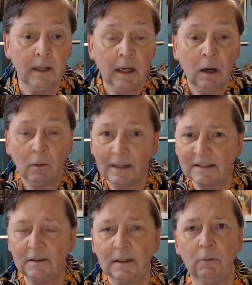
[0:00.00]
Well,
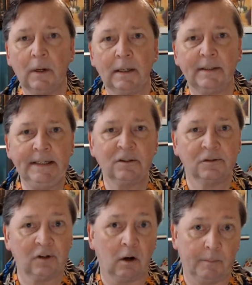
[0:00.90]
let's look at what
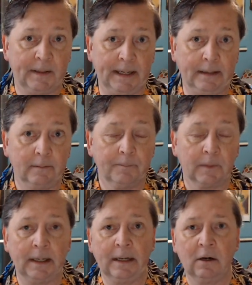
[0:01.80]
teachers are paid.
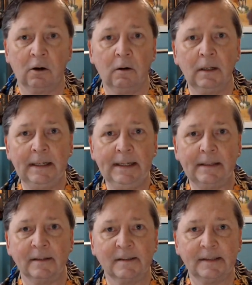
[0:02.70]
Okay, currently in
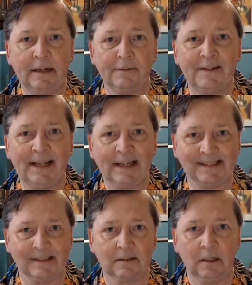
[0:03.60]
the state of
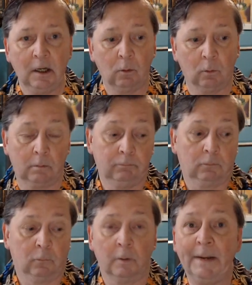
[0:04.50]
Texas,
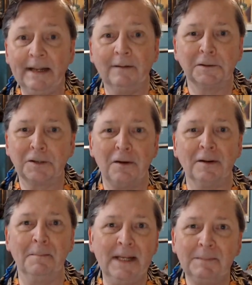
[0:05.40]
we're paid at what's called a
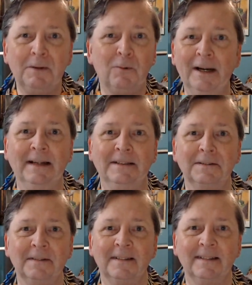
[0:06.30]
minimum wage.
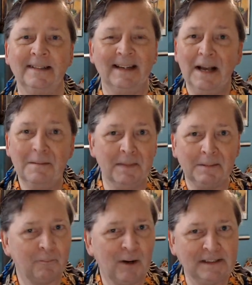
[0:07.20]

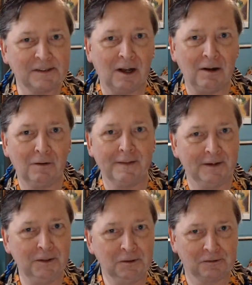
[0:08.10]
Minimum wage is all over the
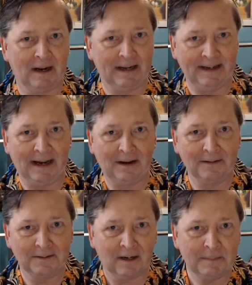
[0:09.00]
news right now. They're
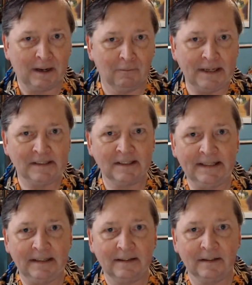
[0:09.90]
talking about raising
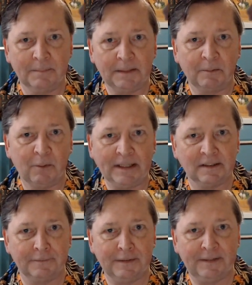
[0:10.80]
the minimum wage
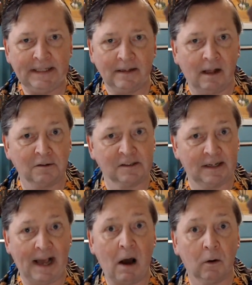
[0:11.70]
to $15 an
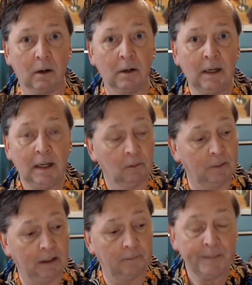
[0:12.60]
hour.
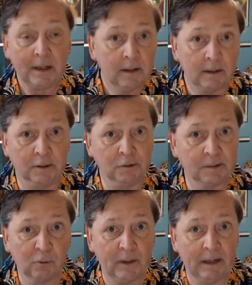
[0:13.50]
Well, do
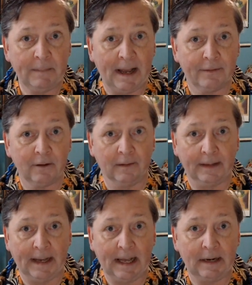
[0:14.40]
some quick math on
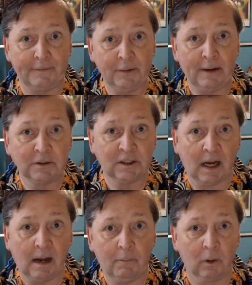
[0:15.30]
that. If you have a
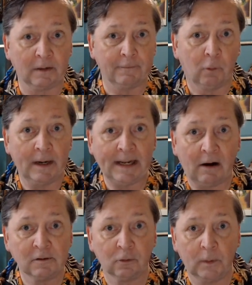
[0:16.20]
job working 40
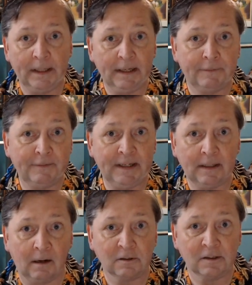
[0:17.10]
hours a week,
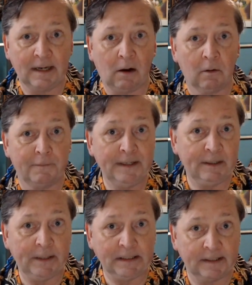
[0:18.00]
$15 an hour, 50
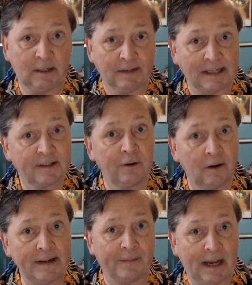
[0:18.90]
weeks a year, that's
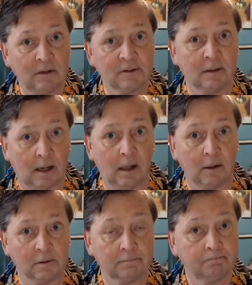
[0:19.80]
$30,000.
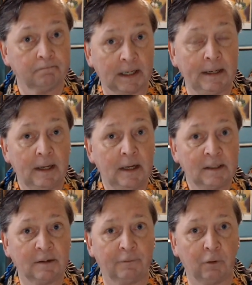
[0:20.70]
Okay,
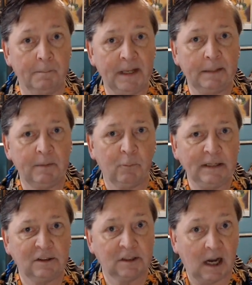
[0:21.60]
so for a minimum
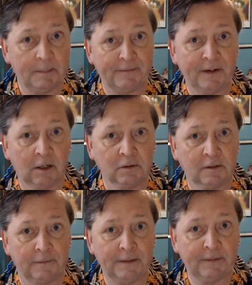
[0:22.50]
wage job, if it goes to
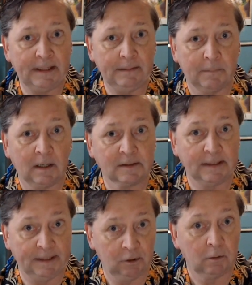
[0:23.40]
$15
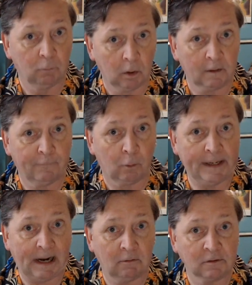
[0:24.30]
and you could work
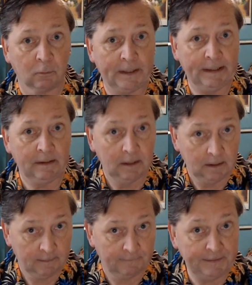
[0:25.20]
40 hours a week,
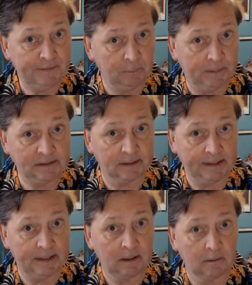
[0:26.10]
50 weeks a
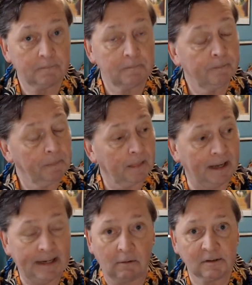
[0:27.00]
year,
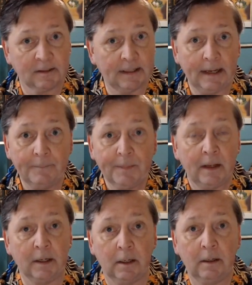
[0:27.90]
8 hours a day,
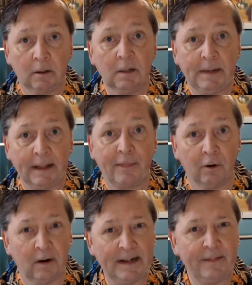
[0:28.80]
you're going to make
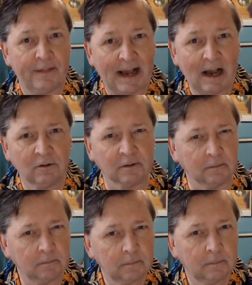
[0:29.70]
$30,000.
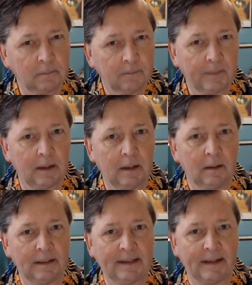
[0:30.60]

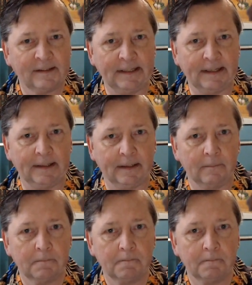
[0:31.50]
Let that sink in.